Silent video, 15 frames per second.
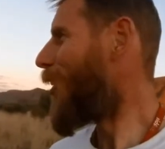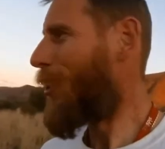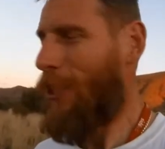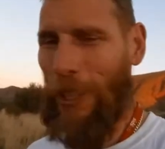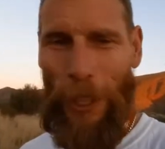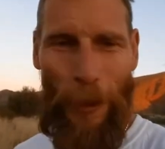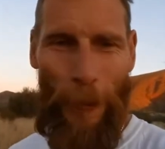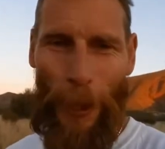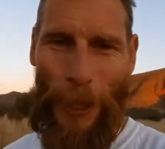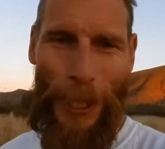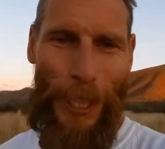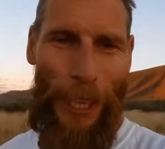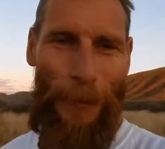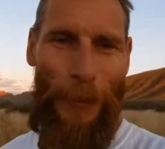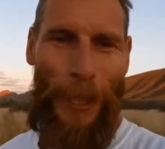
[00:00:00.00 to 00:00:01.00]
So much
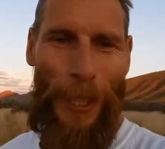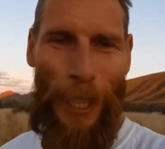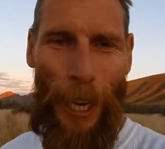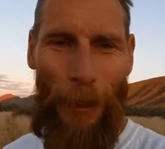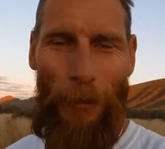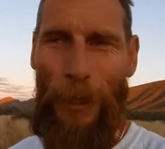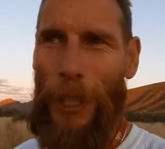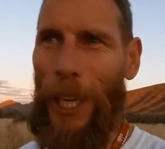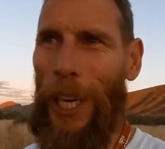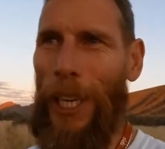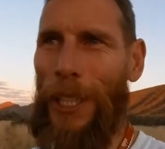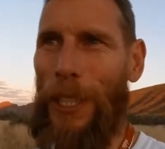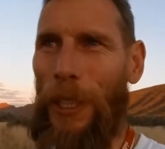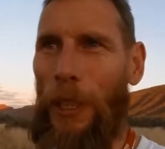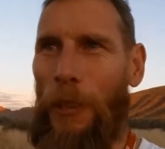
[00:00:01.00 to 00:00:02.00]
is happening every
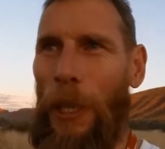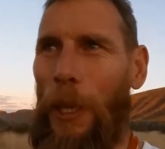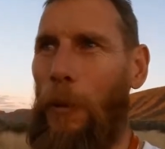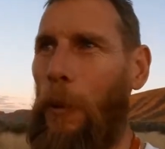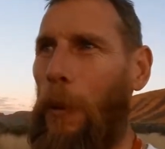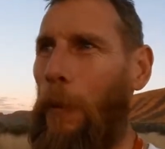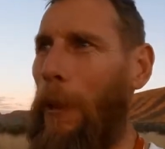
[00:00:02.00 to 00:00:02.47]
day. It's incredible.